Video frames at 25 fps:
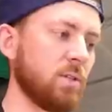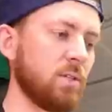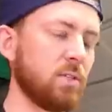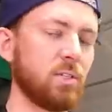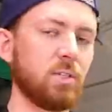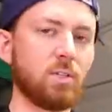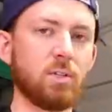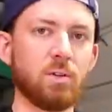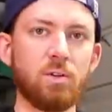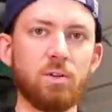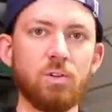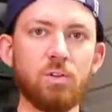this
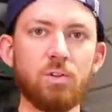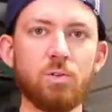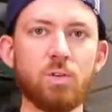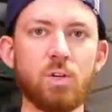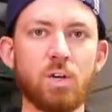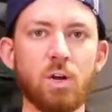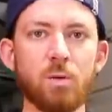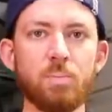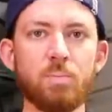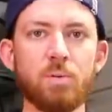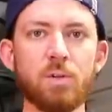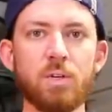is a new
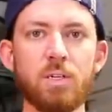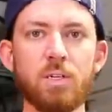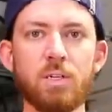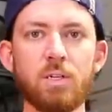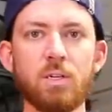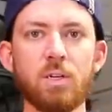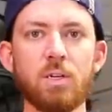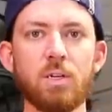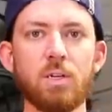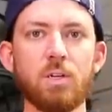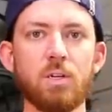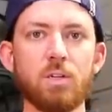
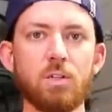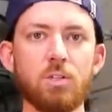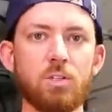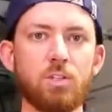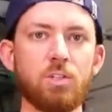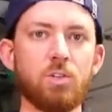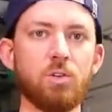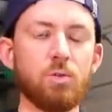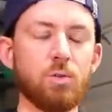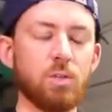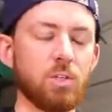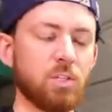company
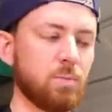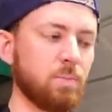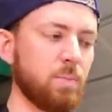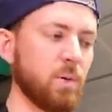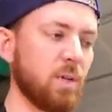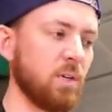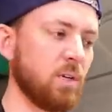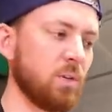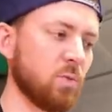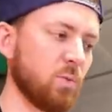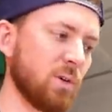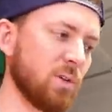to the
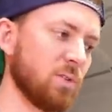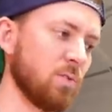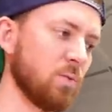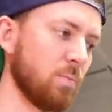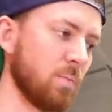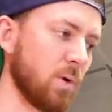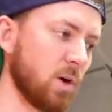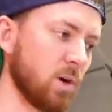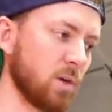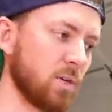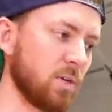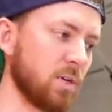spinning reel
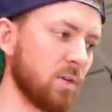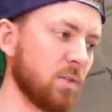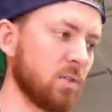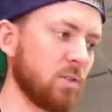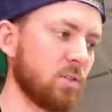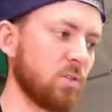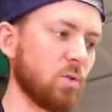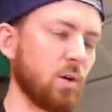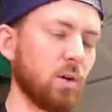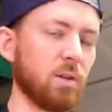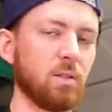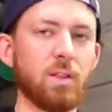
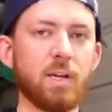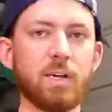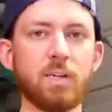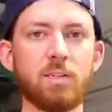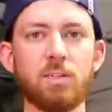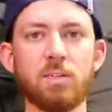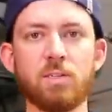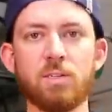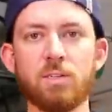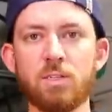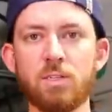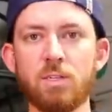market, so I'd
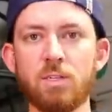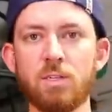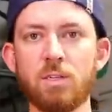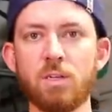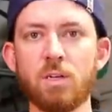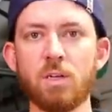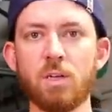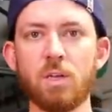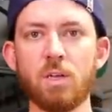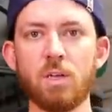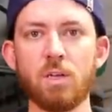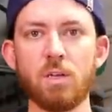like to
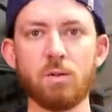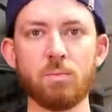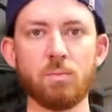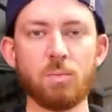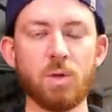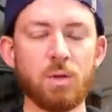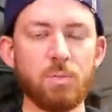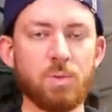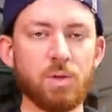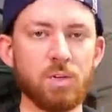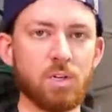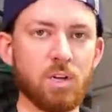see
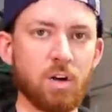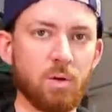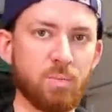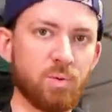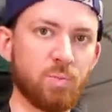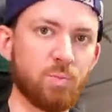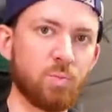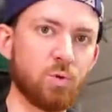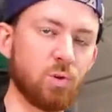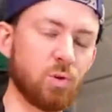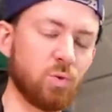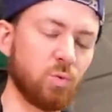maybe a
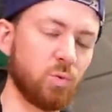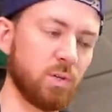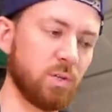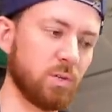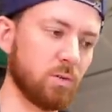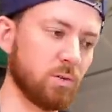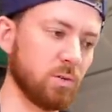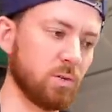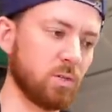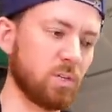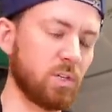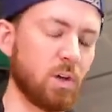couple more
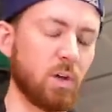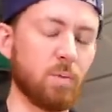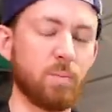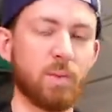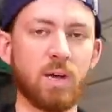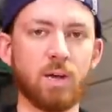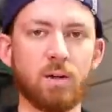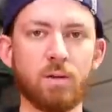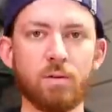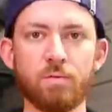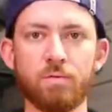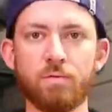reels come
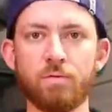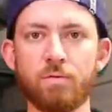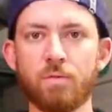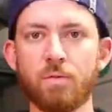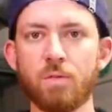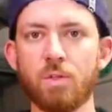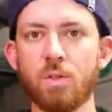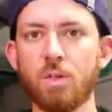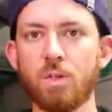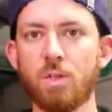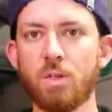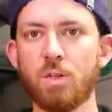out of
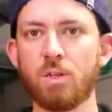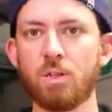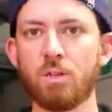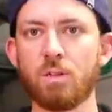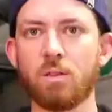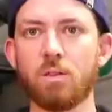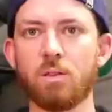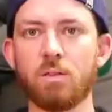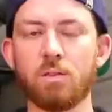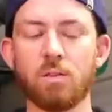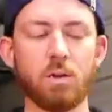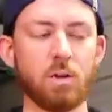
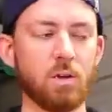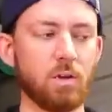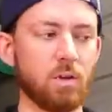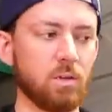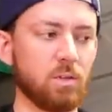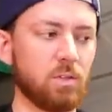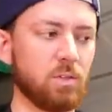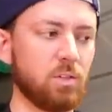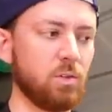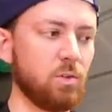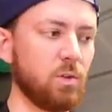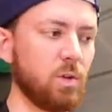
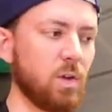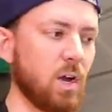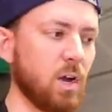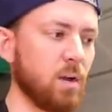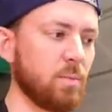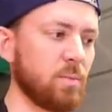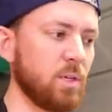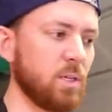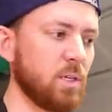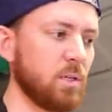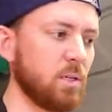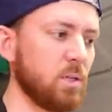
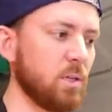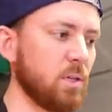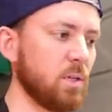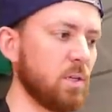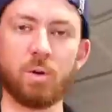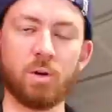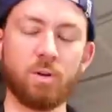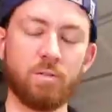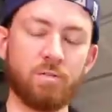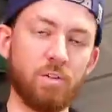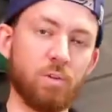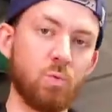Tsunami.
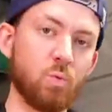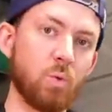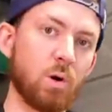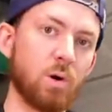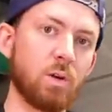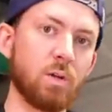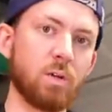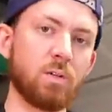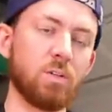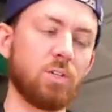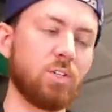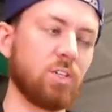But if you
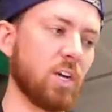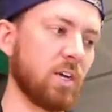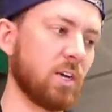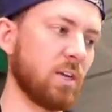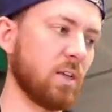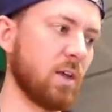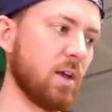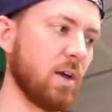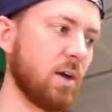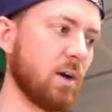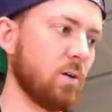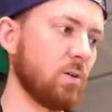want,
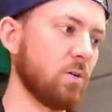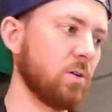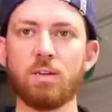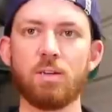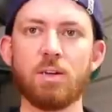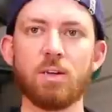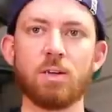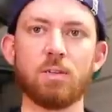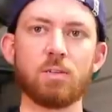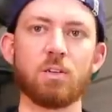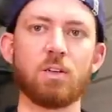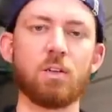check it out.
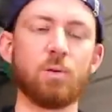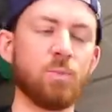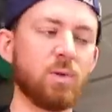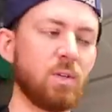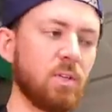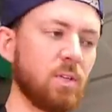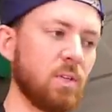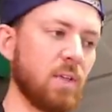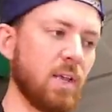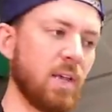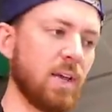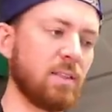It does come
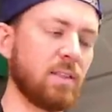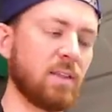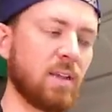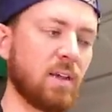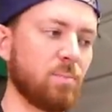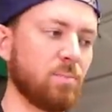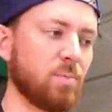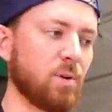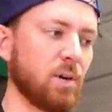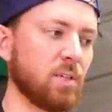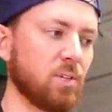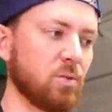in at
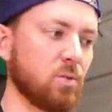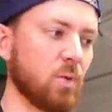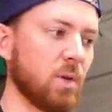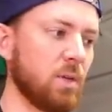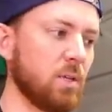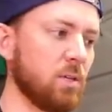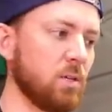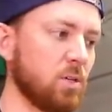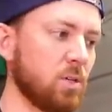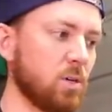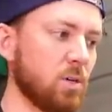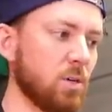that price
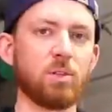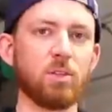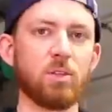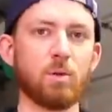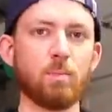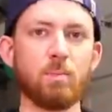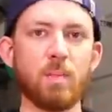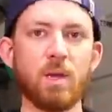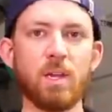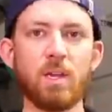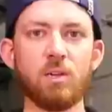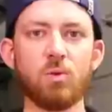range. But
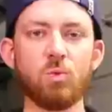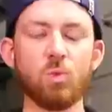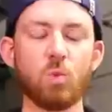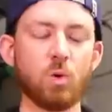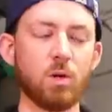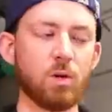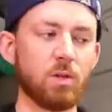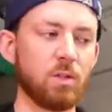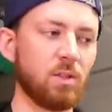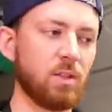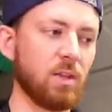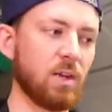the main
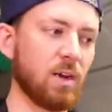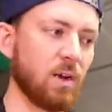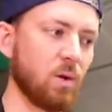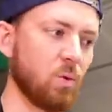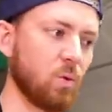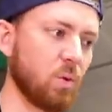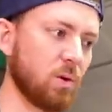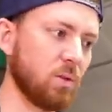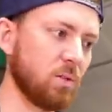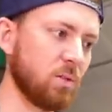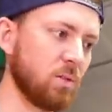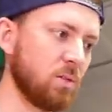one that I
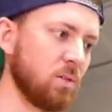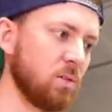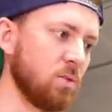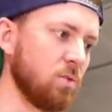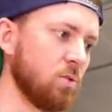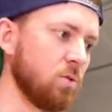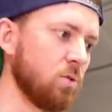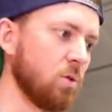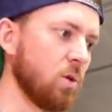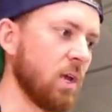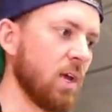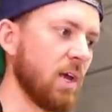wanted
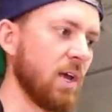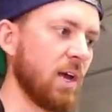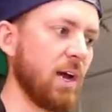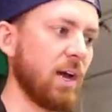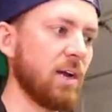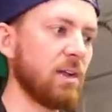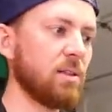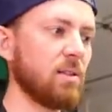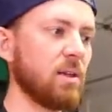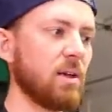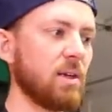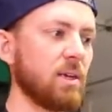to
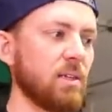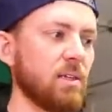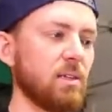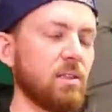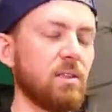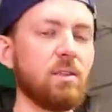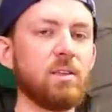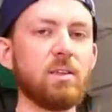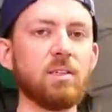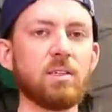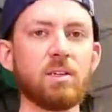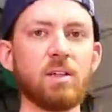highlight
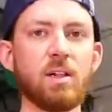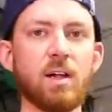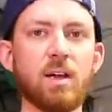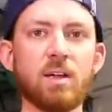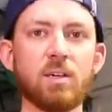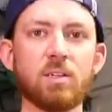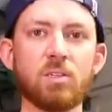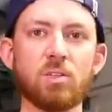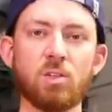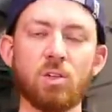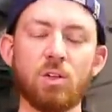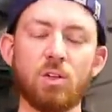in this
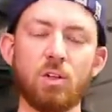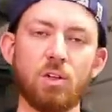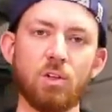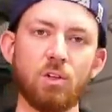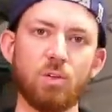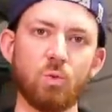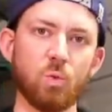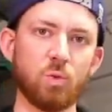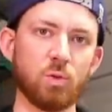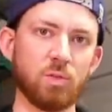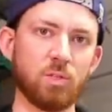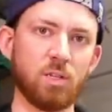class
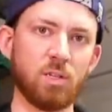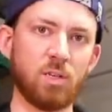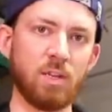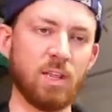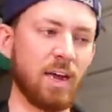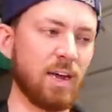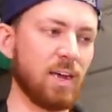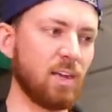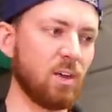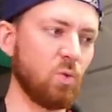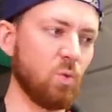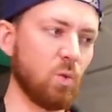was the
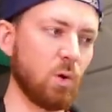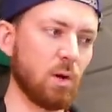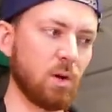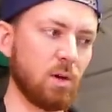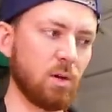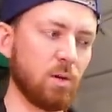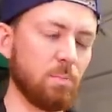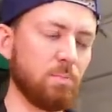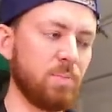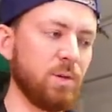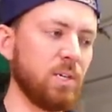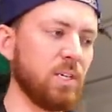
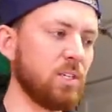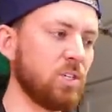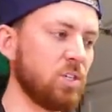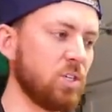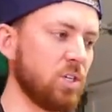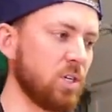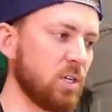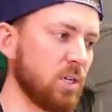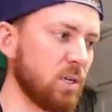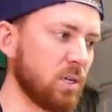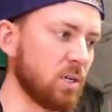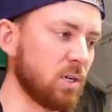Diawa
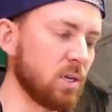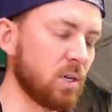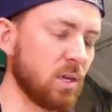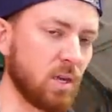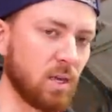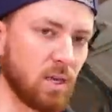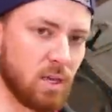BG.